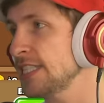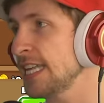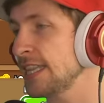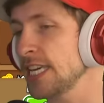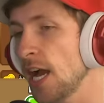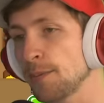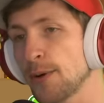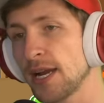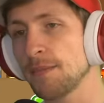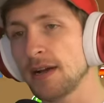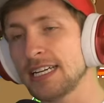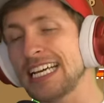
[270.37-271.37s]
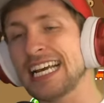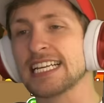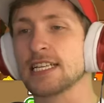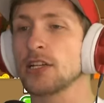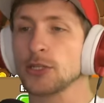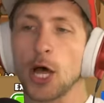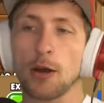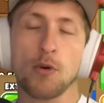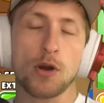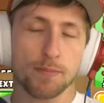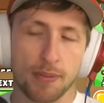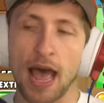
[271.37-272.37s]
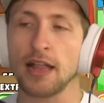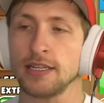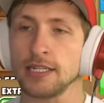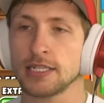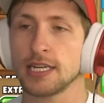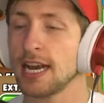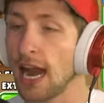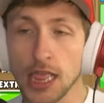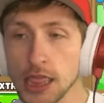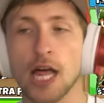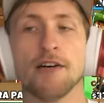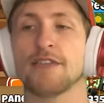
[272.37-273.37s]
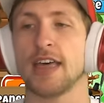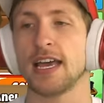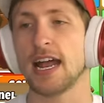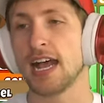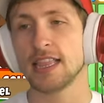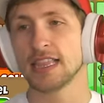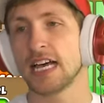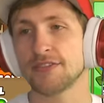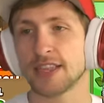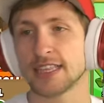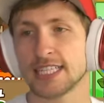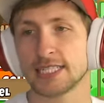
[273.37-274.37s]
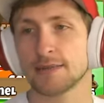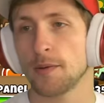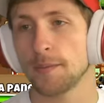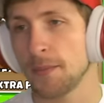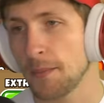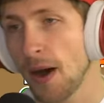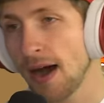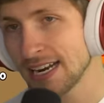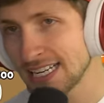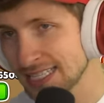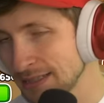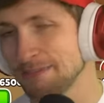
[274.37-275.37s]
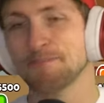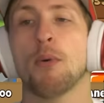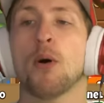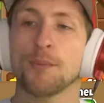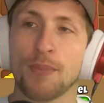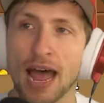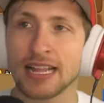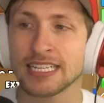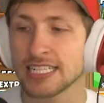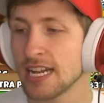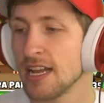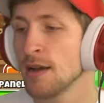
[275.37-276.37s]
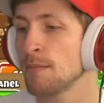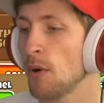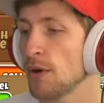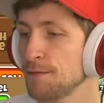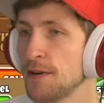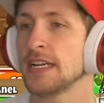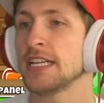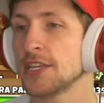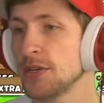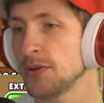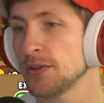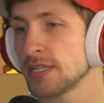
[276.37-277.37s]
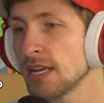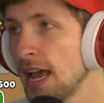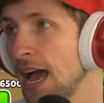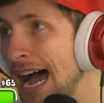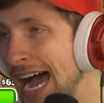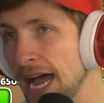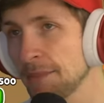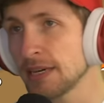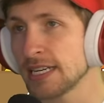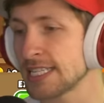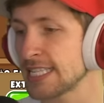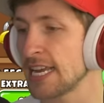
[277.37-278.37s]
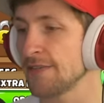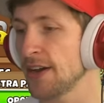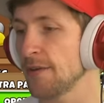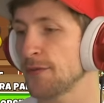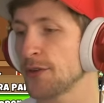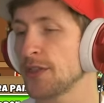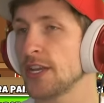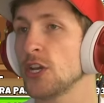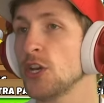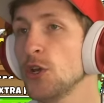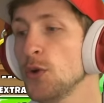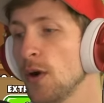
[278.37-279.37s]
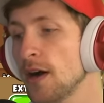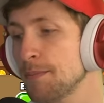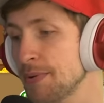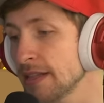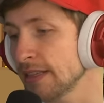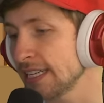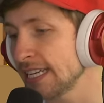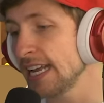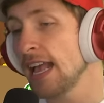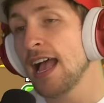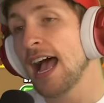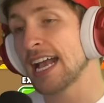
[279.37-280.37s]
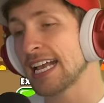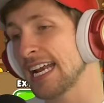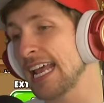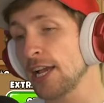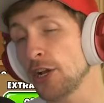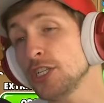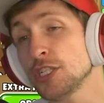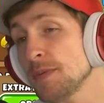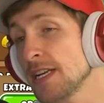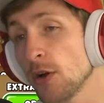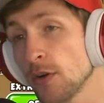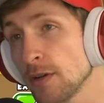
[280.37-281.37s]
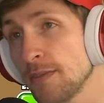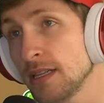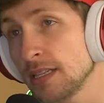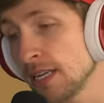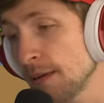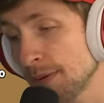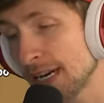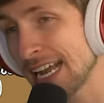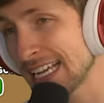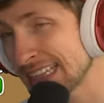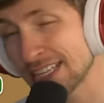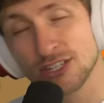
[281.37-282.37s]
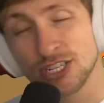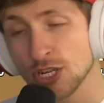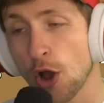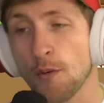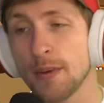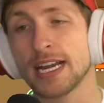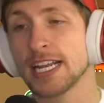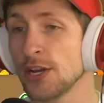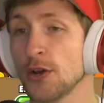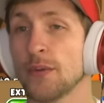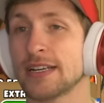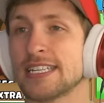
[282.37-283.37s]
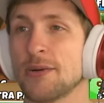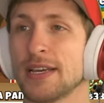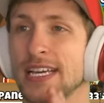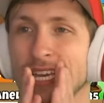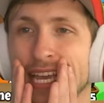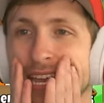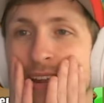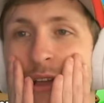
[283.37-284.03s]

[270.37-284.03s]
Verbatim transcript: that the upgrade monkey is a lot more balanced, and I love that. I love that this mod is more balanced, more fun to use. I'm gonna save up for the new ability. Again, it could just be an old ability, but I, there's so many new ones that we can get,